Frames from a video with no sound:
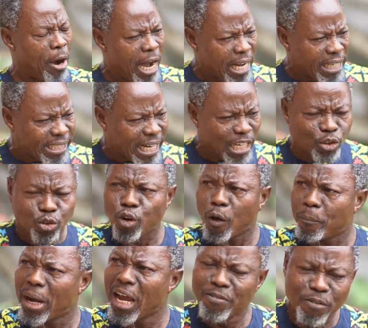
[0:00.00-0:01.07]
point has
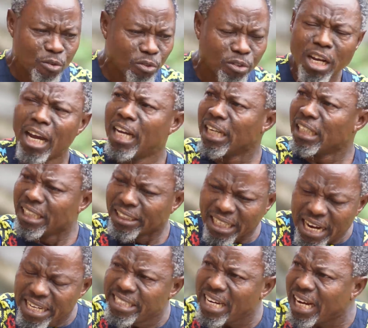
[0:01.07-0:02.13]
Joppa even
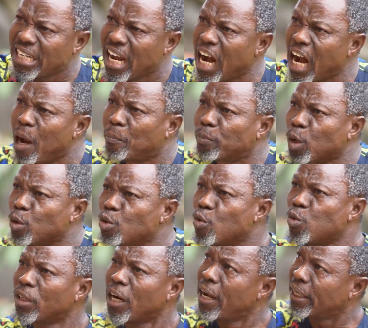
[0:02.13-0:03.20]
rendered help to
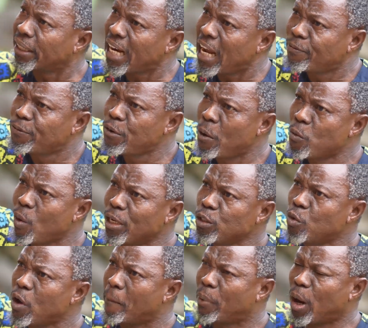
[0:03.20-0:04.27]
you right from when you were